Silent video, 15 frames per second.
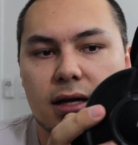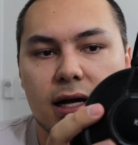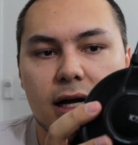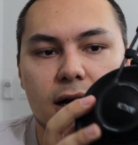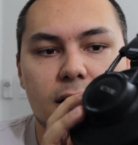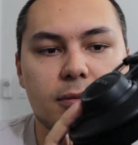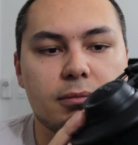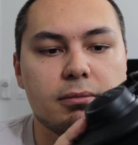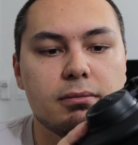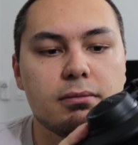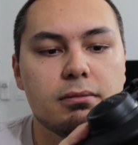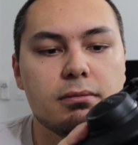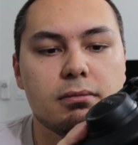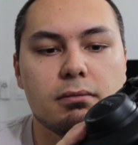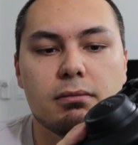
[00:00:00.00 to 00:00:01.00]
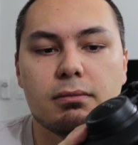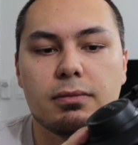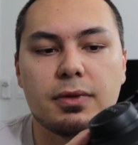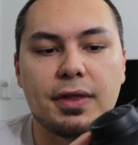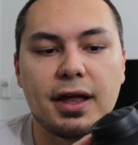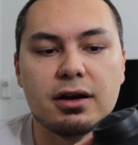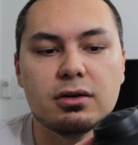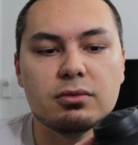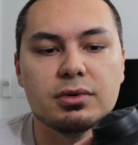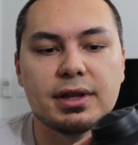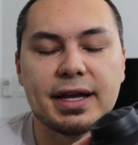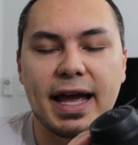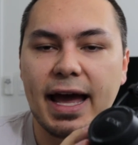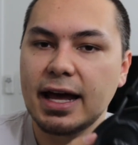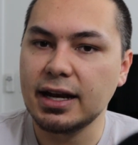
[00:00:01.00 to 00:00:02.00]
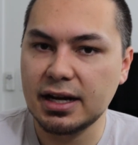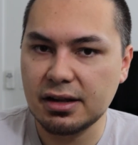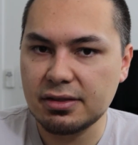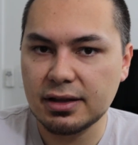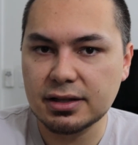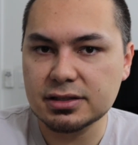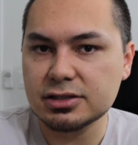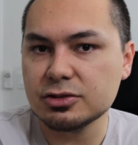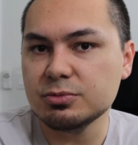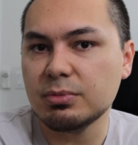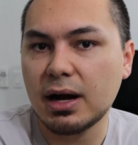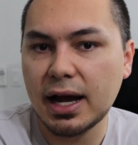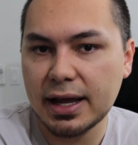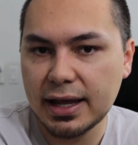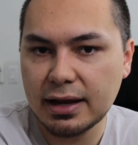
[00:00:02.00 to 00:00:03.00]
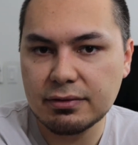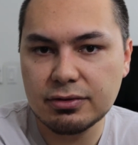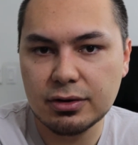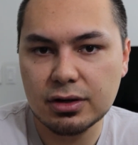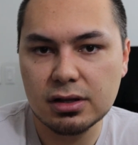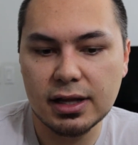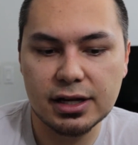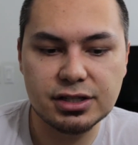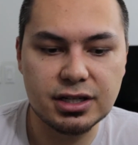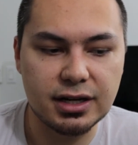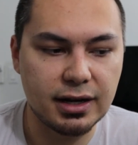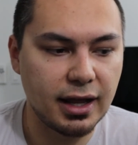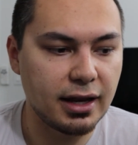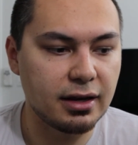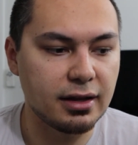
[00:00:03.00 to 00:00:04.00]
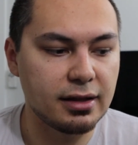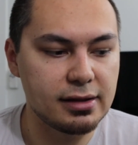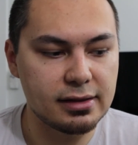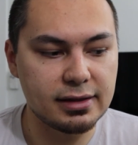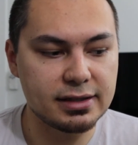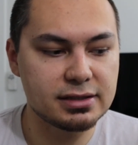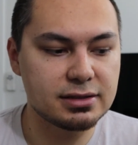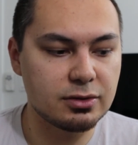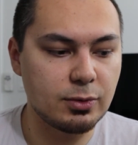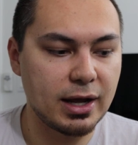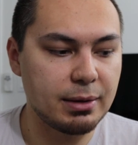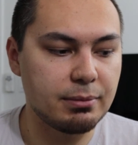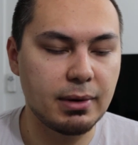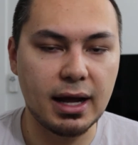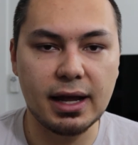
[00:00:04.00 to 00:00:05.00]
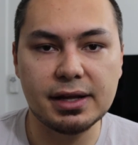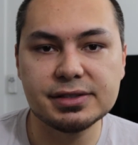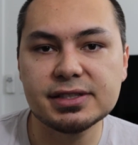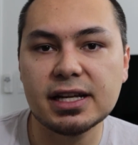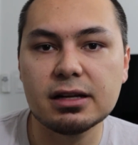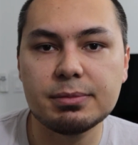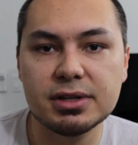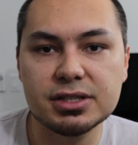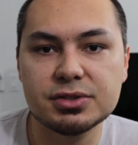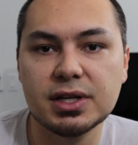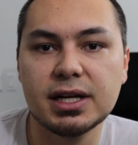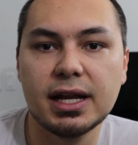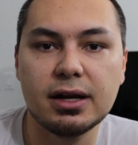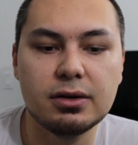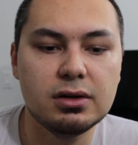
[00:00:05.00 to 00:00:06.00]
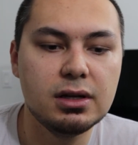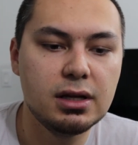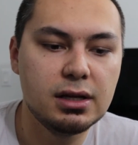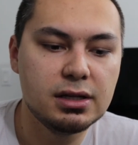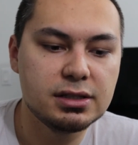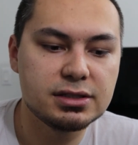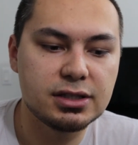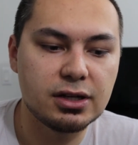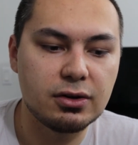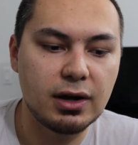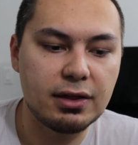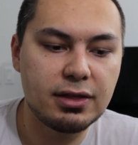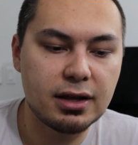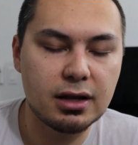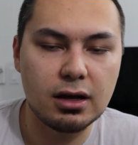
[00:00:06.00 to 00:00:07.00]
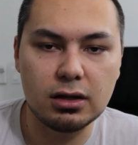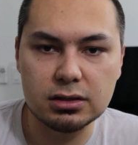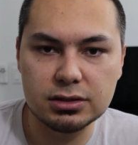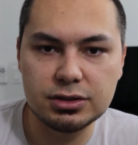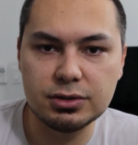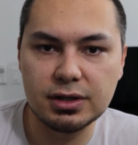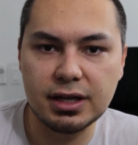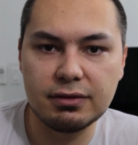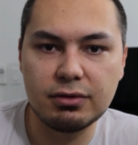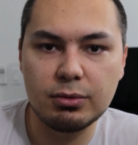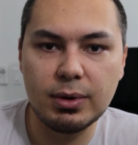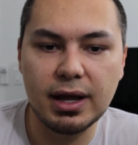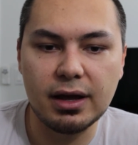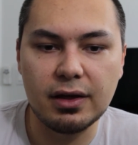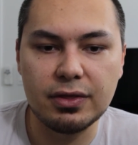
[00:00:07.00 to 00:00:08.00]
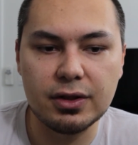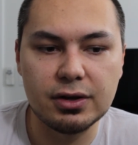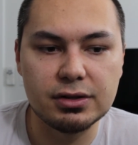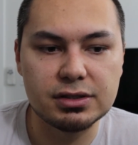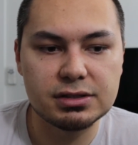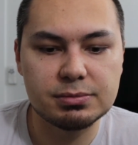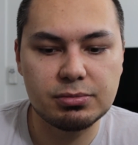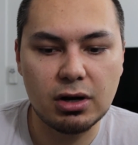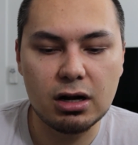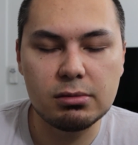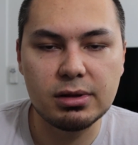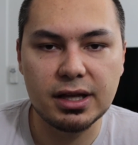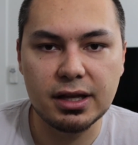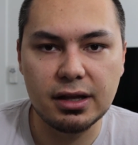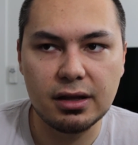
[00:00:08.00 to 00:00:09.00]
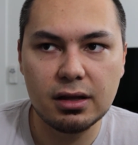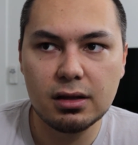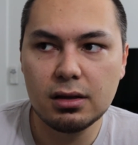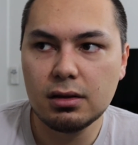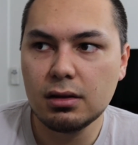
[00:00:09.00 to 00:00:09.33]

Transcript: They don't really add anything to my headphone collection, and at least the way my setup is right now. So I think I'll do a giveaway on those, probably